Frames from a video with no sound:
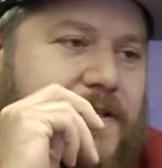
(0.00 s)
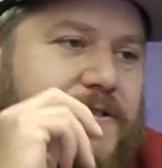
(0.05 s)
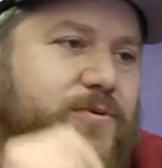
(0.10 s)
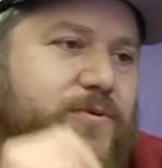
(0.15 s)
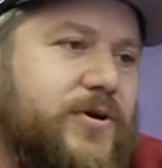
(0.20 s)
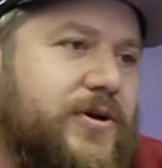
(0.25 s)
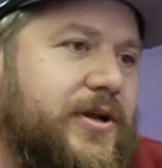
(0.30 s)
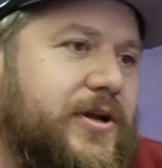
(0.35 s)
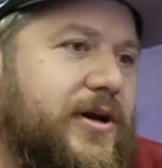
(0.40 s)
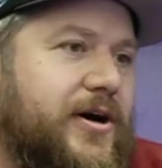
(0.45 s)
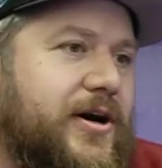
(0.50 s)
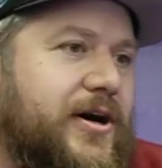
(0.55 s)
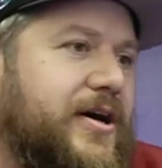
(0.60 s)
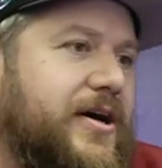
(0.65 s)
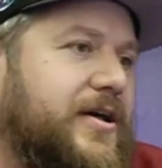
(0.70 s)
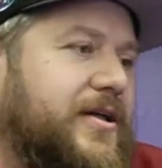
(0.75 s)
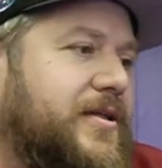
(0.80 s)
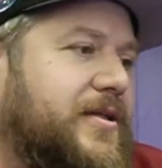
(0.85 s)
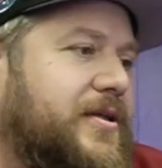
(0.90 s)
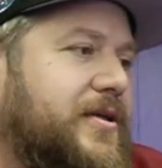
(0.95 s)
one.
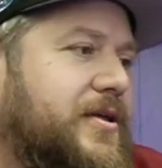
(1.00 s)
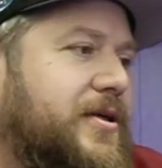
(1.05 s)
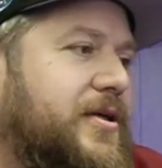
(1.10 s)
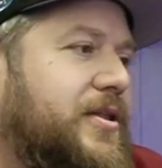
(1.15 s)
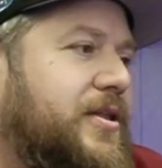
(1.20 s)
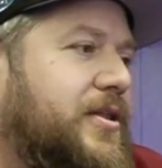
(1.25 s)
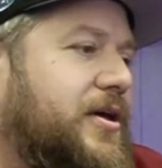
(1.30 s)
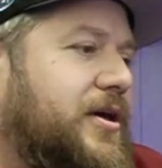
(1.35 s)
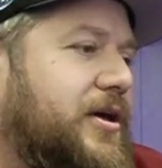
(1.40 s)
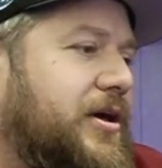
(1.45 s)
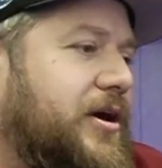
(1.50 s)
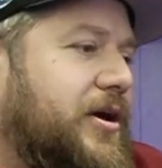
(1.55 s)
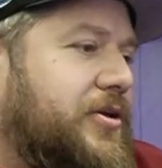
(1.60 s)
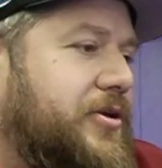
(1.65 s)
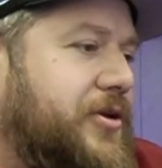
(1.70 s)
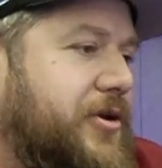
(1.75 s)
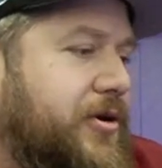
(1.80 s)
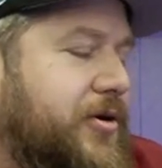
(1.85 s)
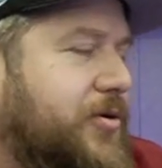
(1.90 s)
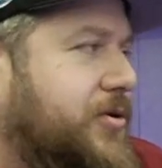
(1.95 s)
a
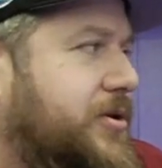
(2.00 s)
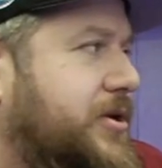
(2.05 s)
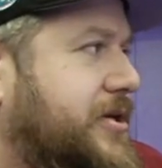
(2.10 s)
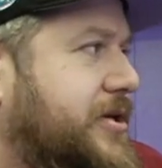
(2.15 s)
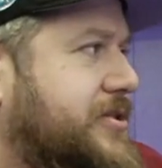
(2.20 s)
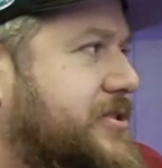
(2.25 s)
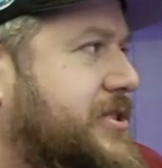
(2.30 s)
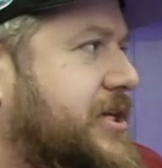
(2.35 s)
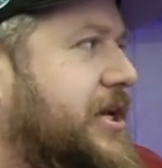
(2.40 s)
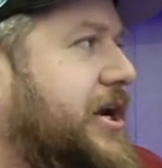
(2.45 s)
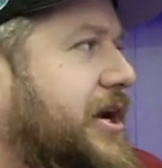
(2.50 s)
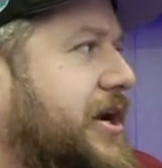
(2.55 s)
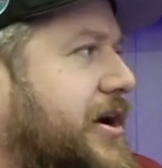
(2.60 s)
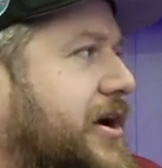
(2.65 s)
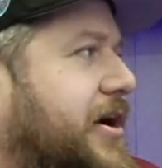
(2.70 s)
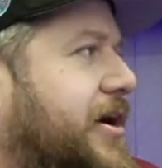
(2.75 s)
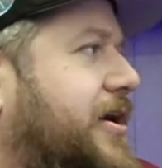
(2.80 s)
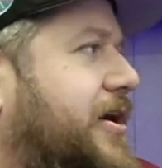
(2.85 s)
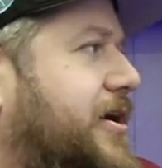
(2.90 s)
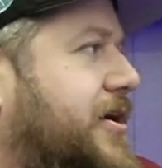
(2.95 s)
dude sitting in a
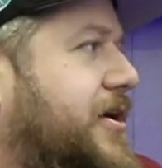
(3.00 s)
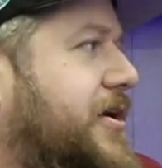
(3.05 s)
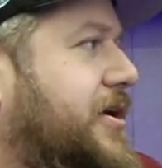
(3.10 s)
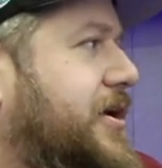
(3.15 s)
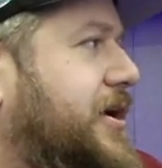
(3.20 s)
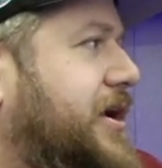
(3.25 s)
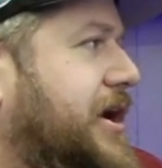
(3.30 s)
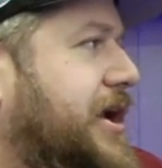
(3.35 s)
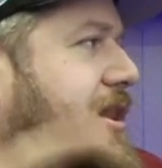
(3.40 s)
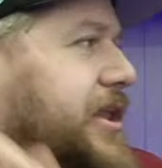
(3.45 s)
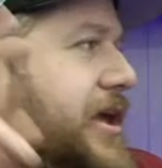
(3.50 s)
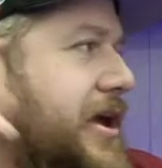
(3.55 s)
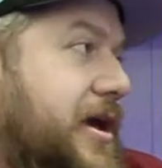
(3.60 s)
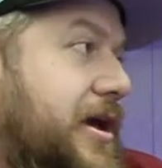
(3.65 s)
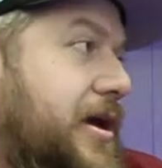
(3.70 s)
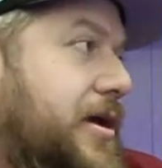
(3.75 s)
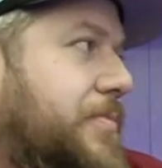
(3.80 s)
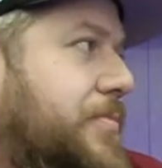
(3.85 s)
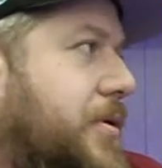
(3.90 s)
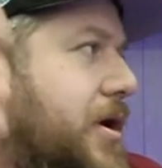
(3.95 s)
car in like
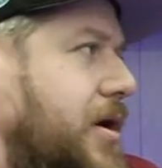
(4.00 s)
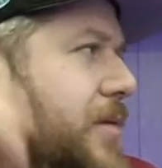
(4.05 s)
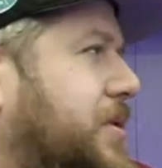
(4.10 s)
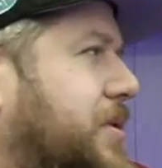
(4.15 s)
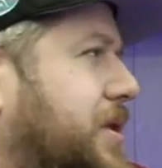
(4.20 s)
a public